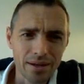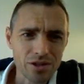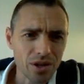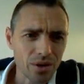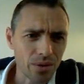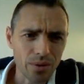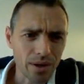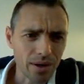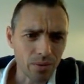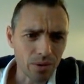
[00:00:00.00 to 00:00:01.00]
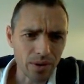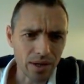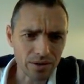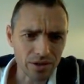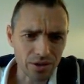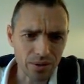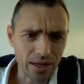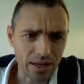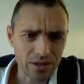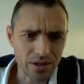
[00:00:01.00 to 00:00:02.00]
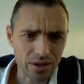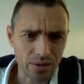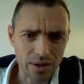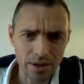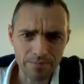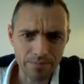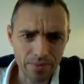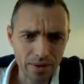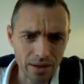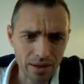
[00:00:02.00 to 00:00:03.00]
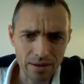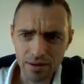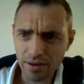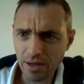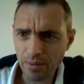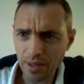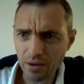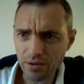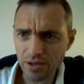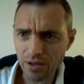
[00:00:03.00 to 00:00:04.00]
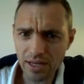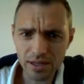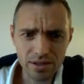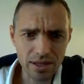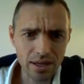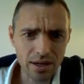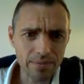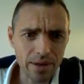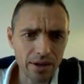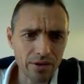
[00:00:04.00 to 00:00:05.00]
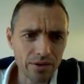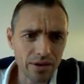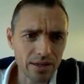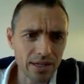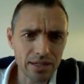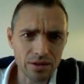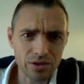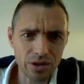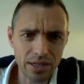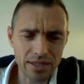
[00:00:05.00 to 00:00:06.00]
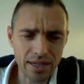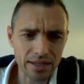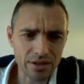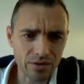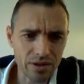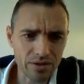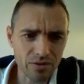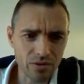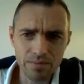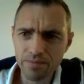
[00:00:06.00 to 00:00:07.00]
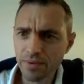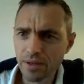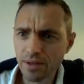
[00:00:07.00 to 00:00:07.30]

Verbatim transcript: So uh, what do we got to do here? So um, here we go. So here's the um, here are the details that you need to enter on this form,